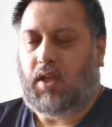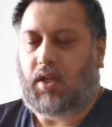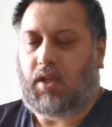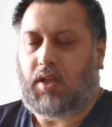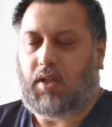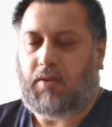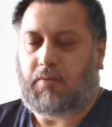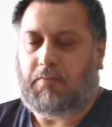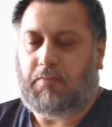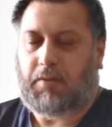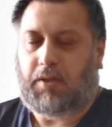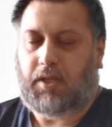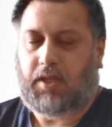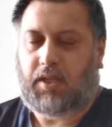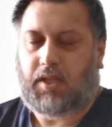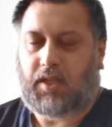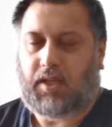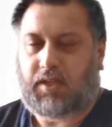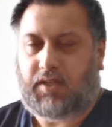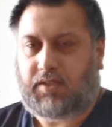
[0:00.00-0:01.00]

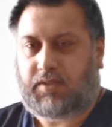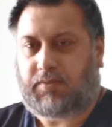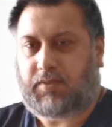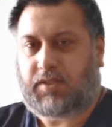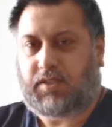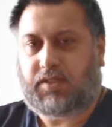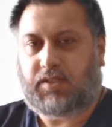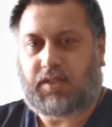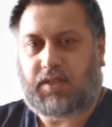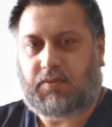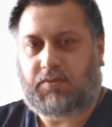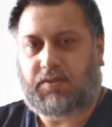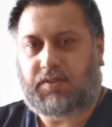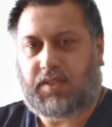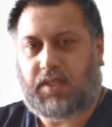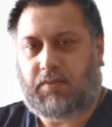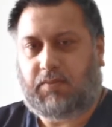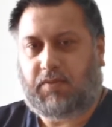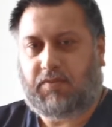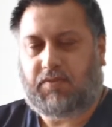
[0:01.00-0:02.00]
And as much as I
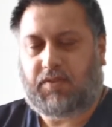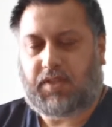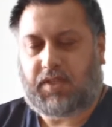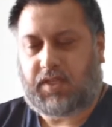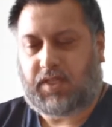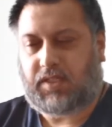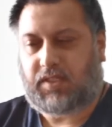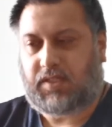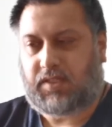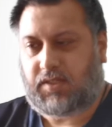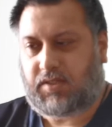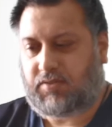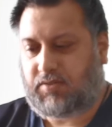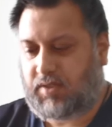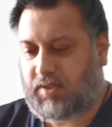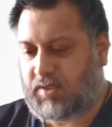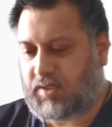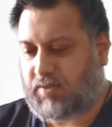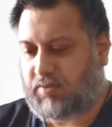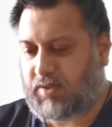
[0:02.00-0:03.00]
was aiming for the 90
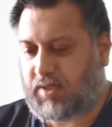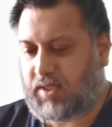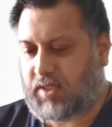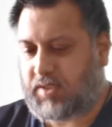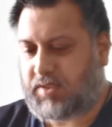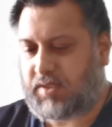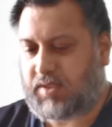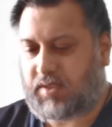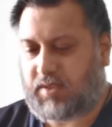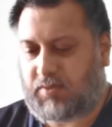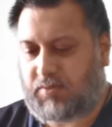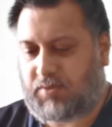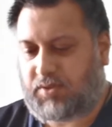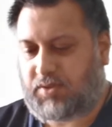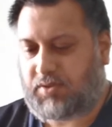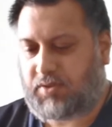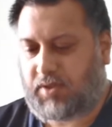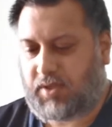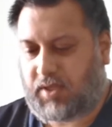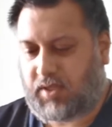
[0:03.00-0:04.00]
degrees, I realized as I
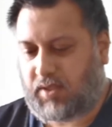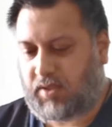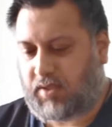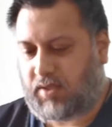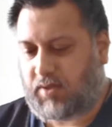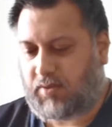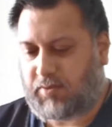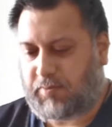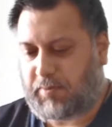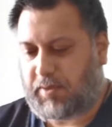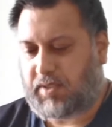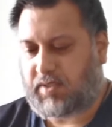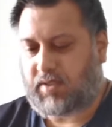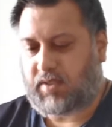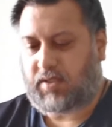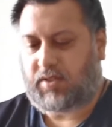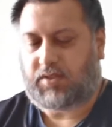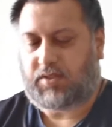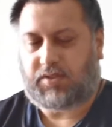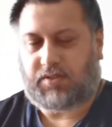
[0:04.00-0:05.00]
was doing it that I was
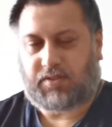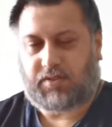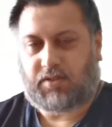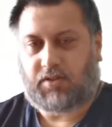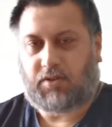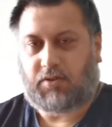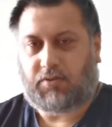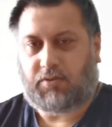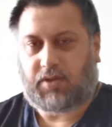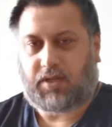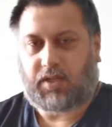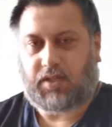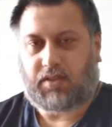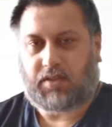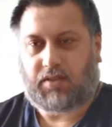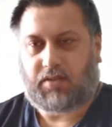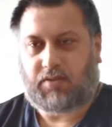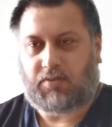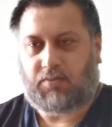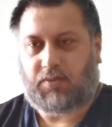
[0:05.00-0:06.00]
basically just lowering
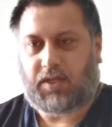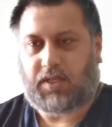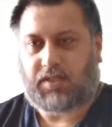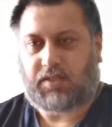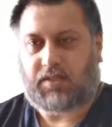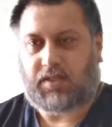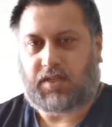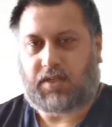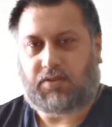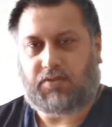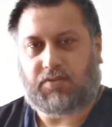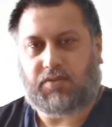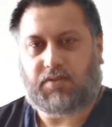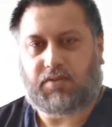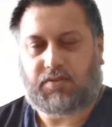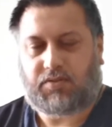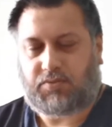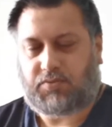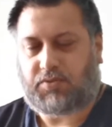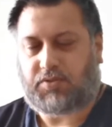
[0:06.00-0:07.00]
the weight down
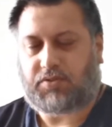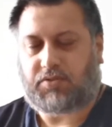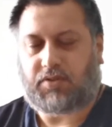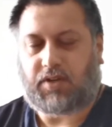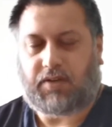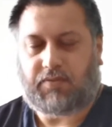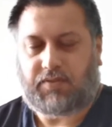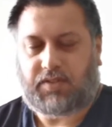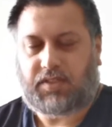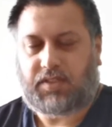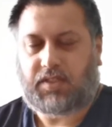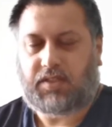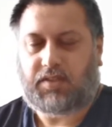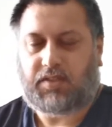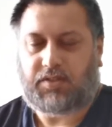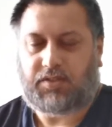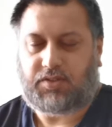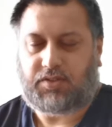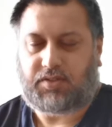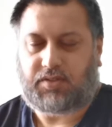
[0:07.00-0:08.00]
towards gravity and
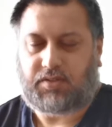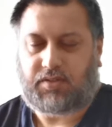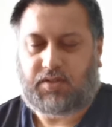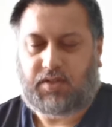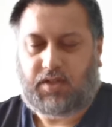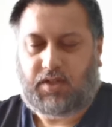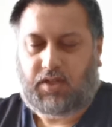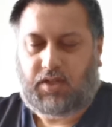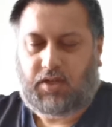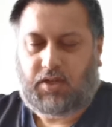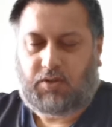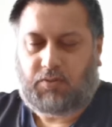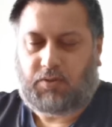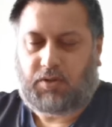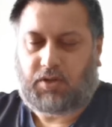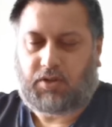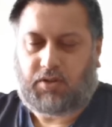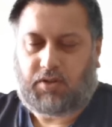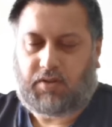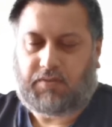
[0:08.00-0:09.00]
then just
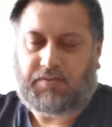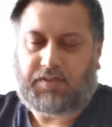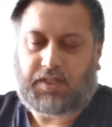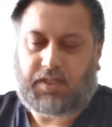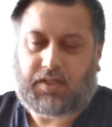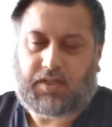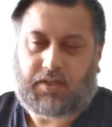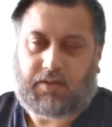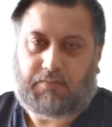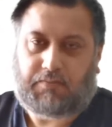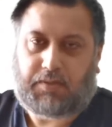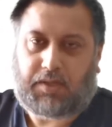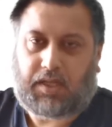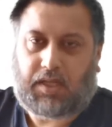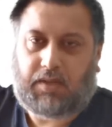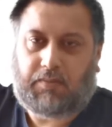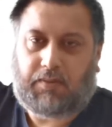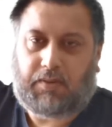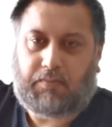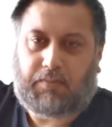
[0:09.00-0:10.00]
working on lifting it up, but
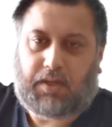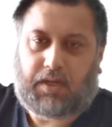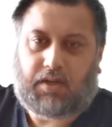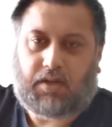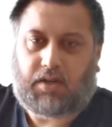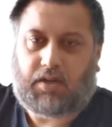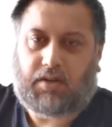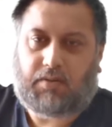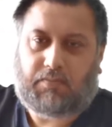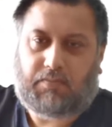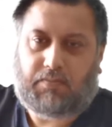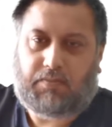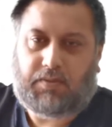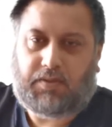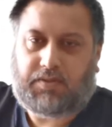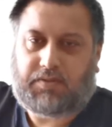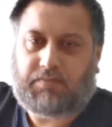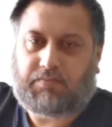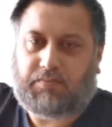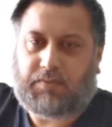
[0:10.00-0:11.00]
keeping my arm
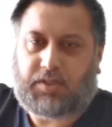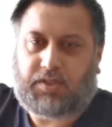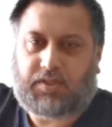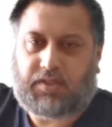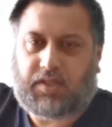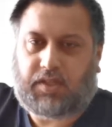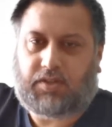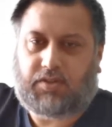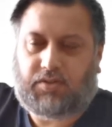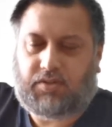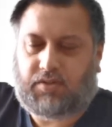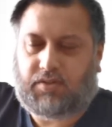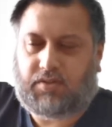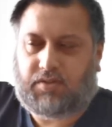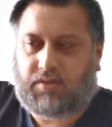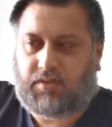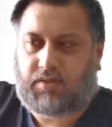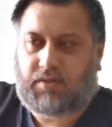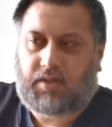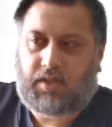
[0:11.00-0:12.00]
as much as I could
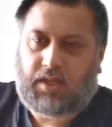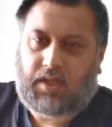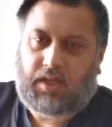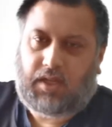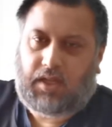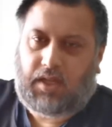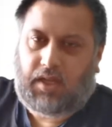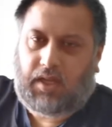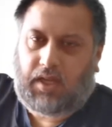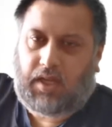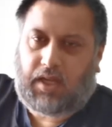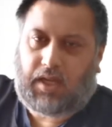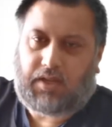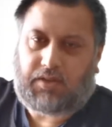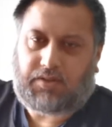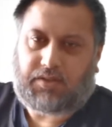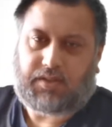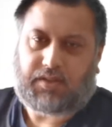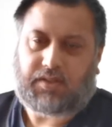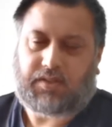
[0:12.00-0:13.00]

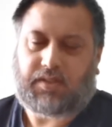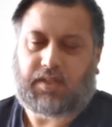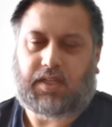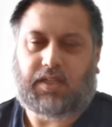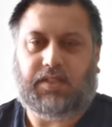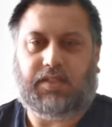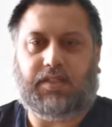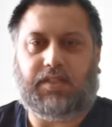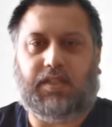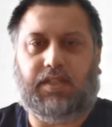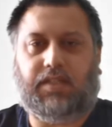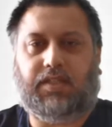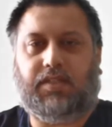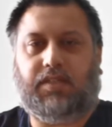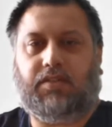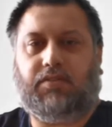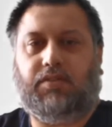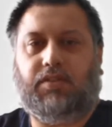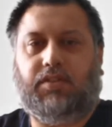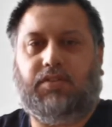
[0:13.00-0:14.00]
out to the side to 90
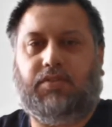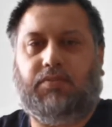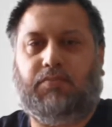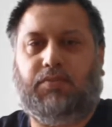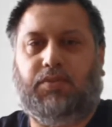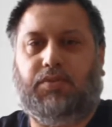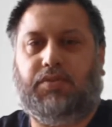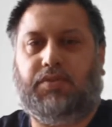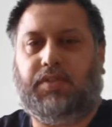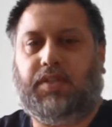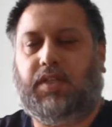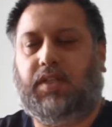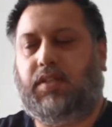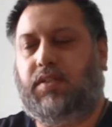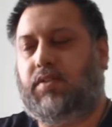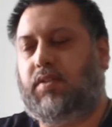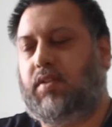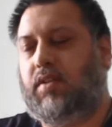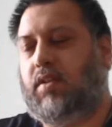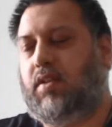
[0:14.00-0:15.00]
degrees on both
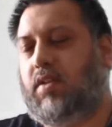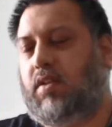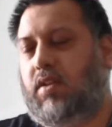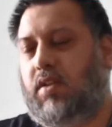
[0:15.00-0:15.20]
sides.